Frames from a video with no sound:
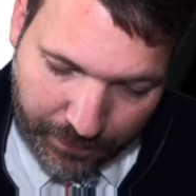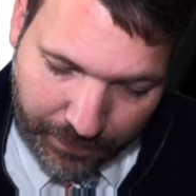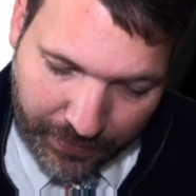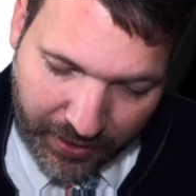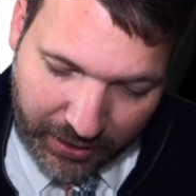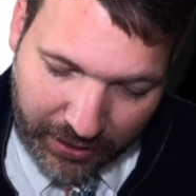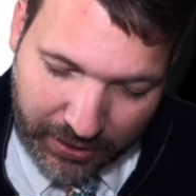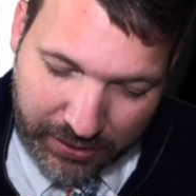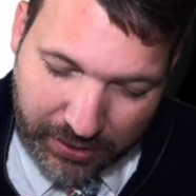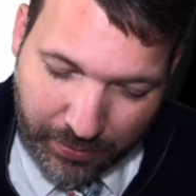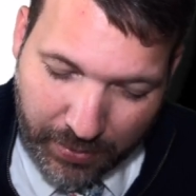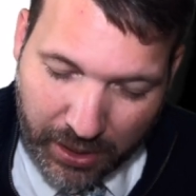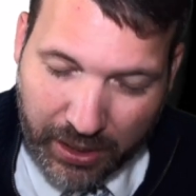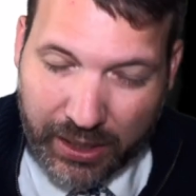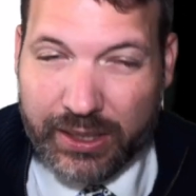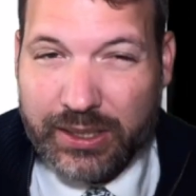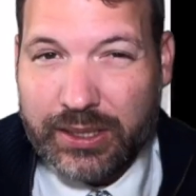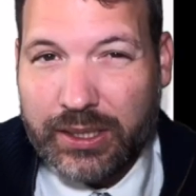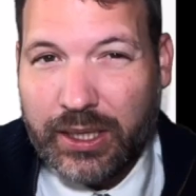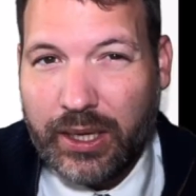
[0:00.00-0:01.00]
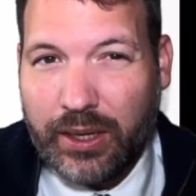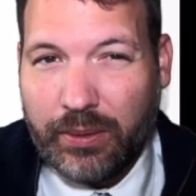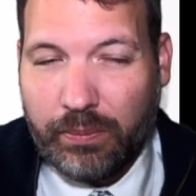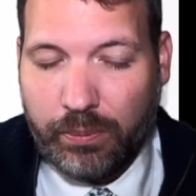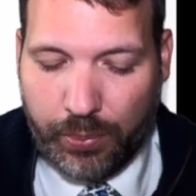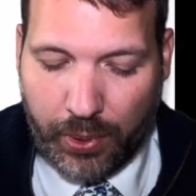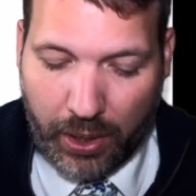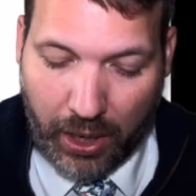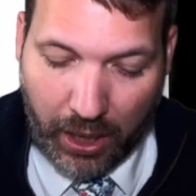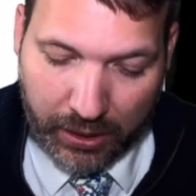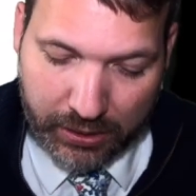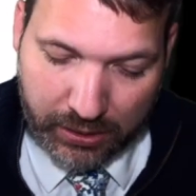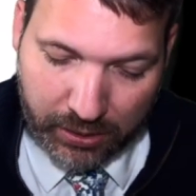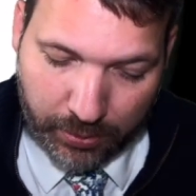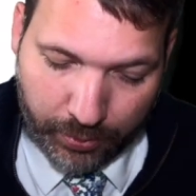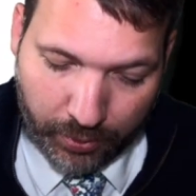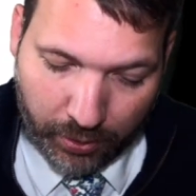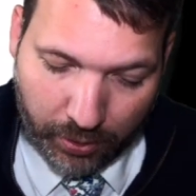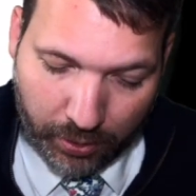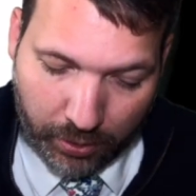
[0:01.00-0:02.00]
That doesn't mean it's
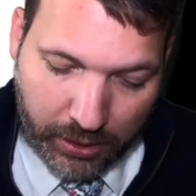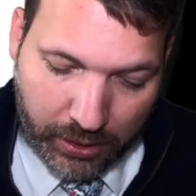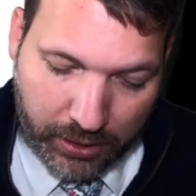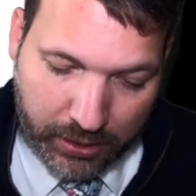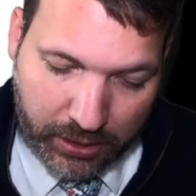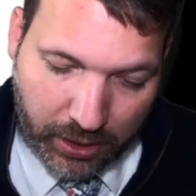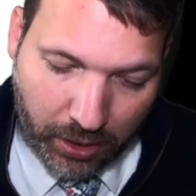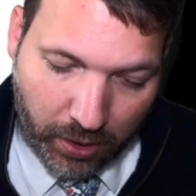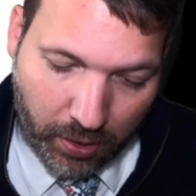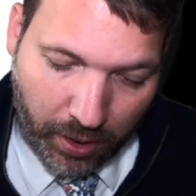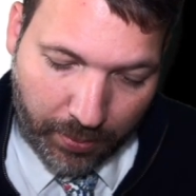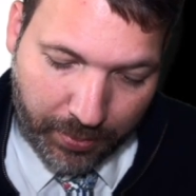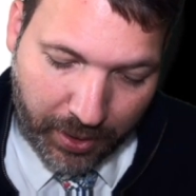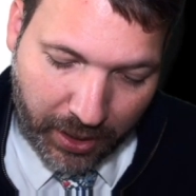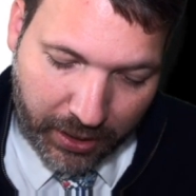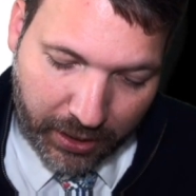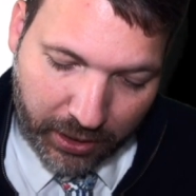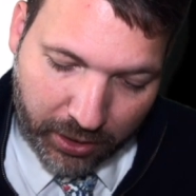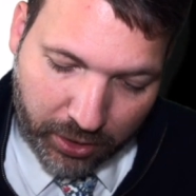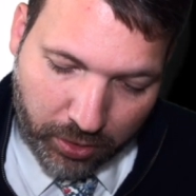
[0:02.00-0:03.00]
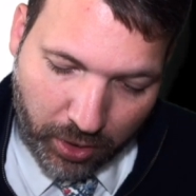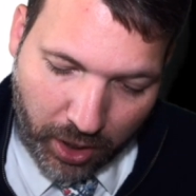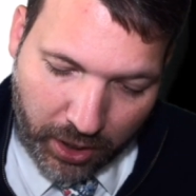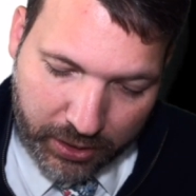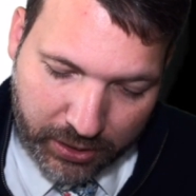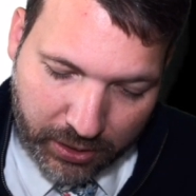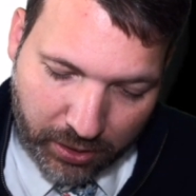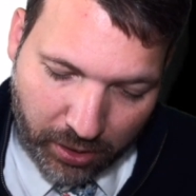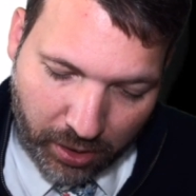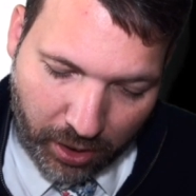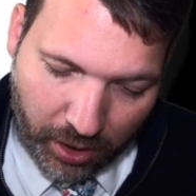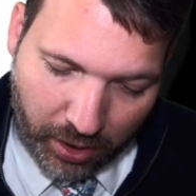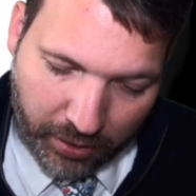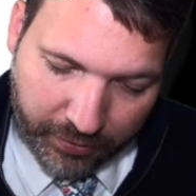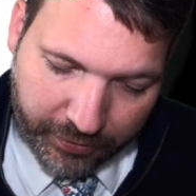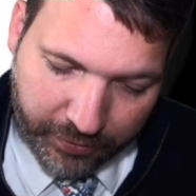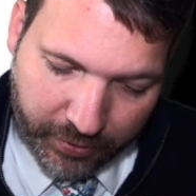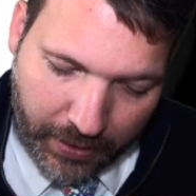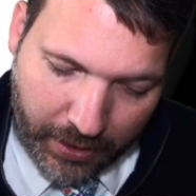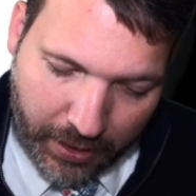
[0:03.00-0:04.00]
impossible, so I'm not going to cross it
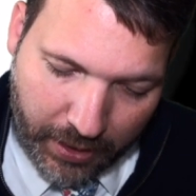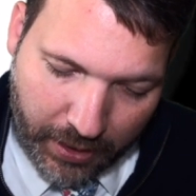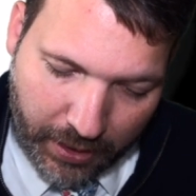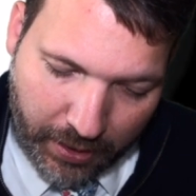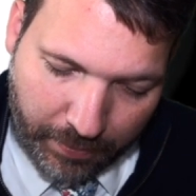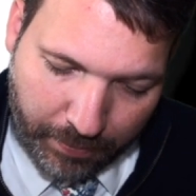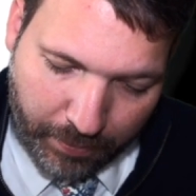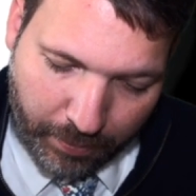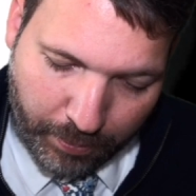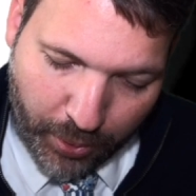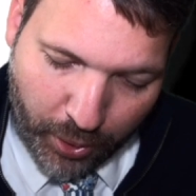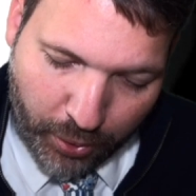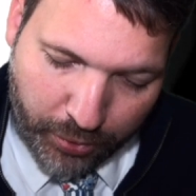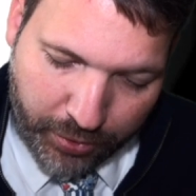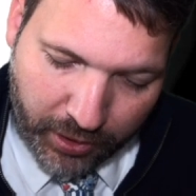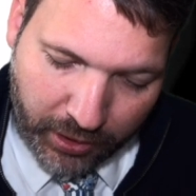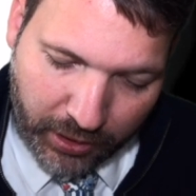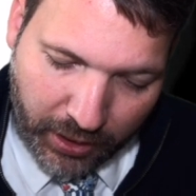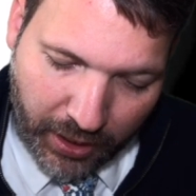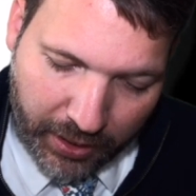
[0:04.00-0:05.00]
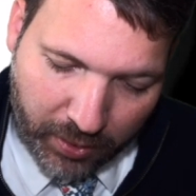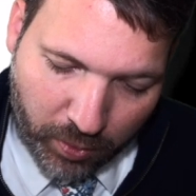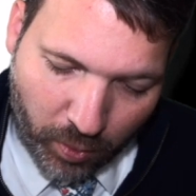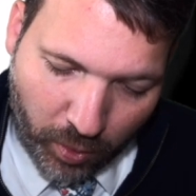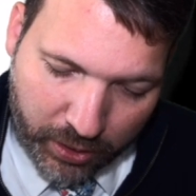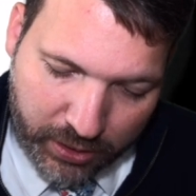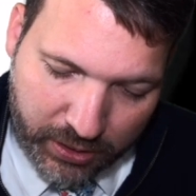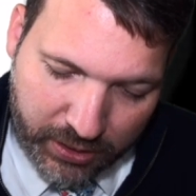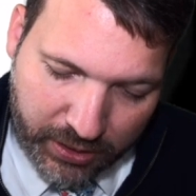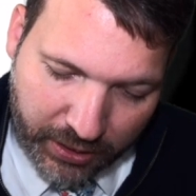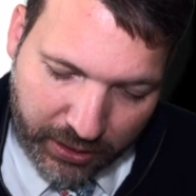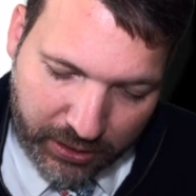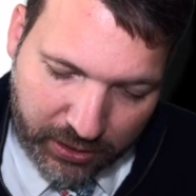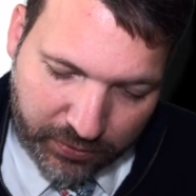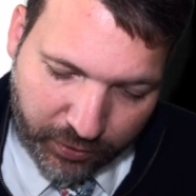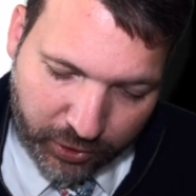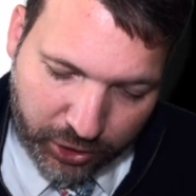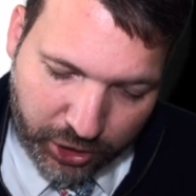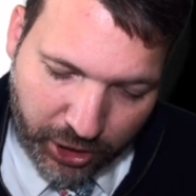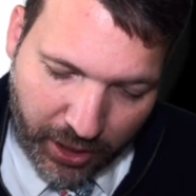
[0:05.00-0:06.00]
off. Um, both the line 1 tickets
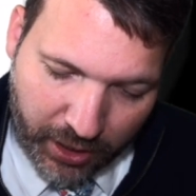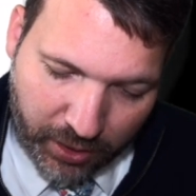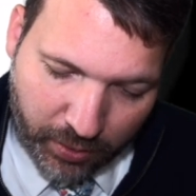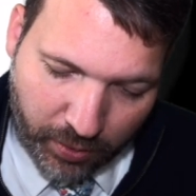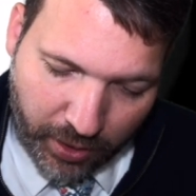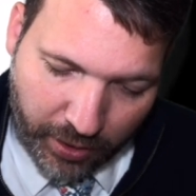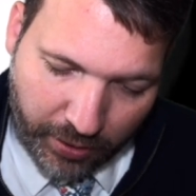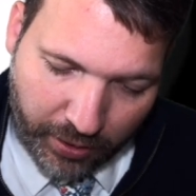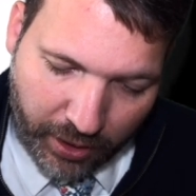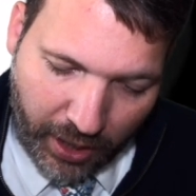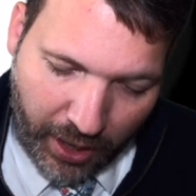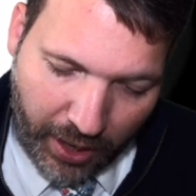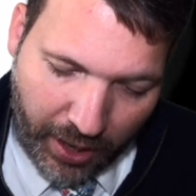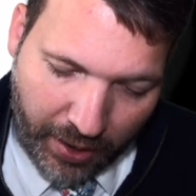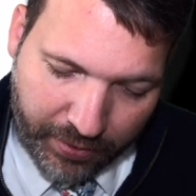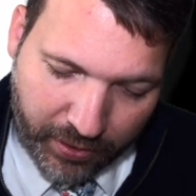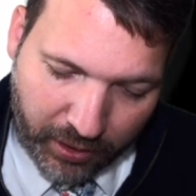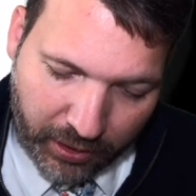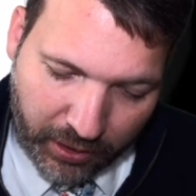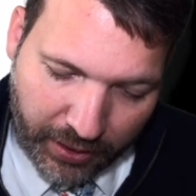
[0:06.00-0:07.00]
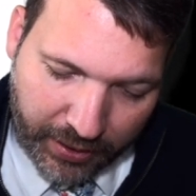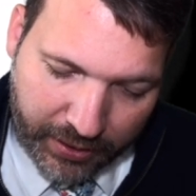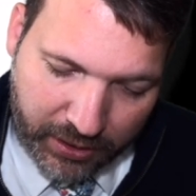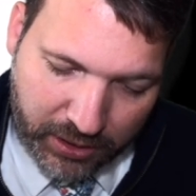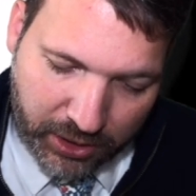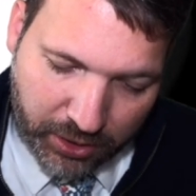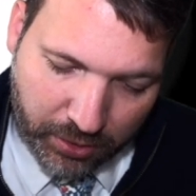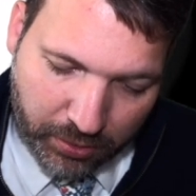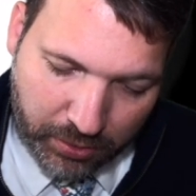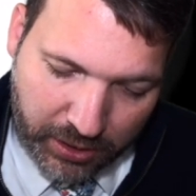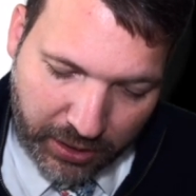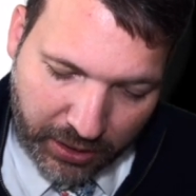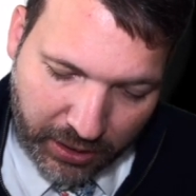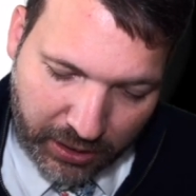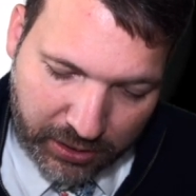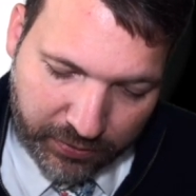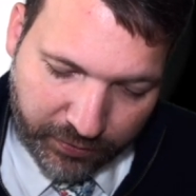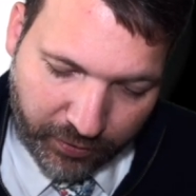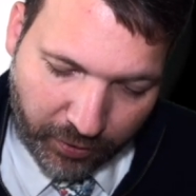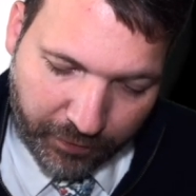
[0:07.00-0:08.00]
for January and the line 2
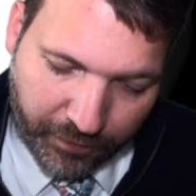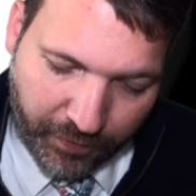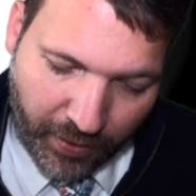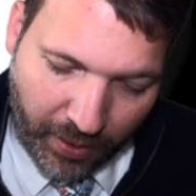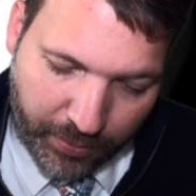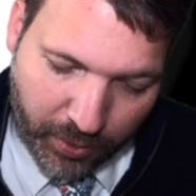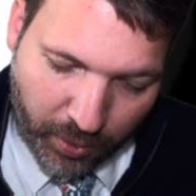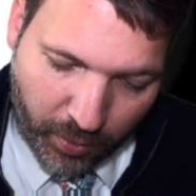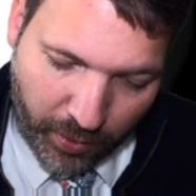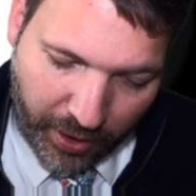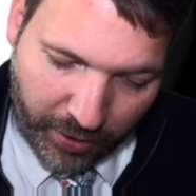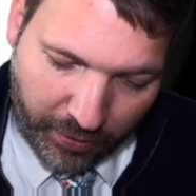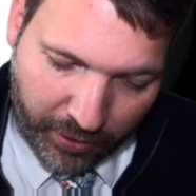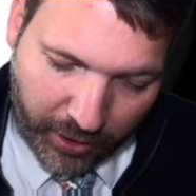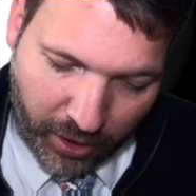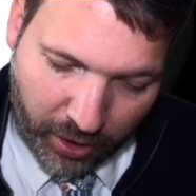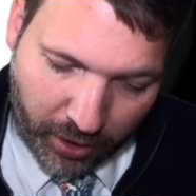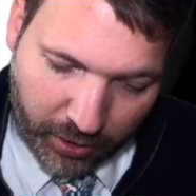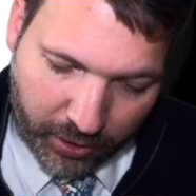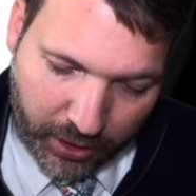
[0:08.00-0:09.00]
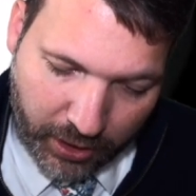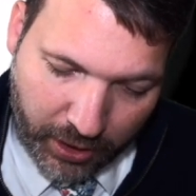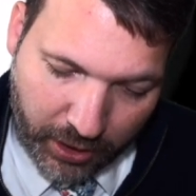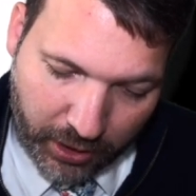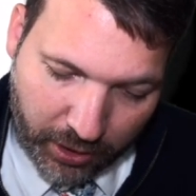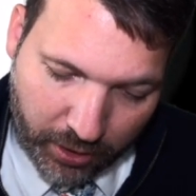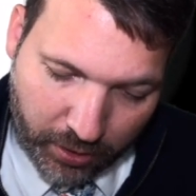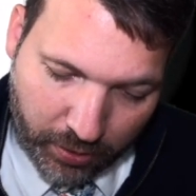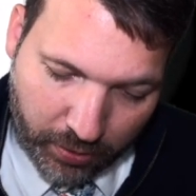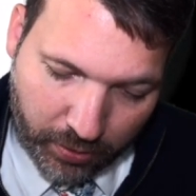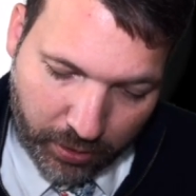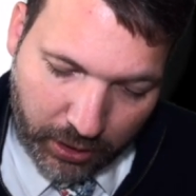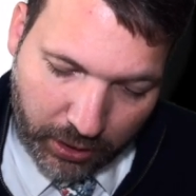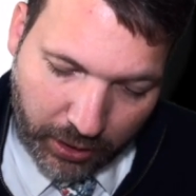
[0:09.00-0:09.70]
tickets for February are yellow.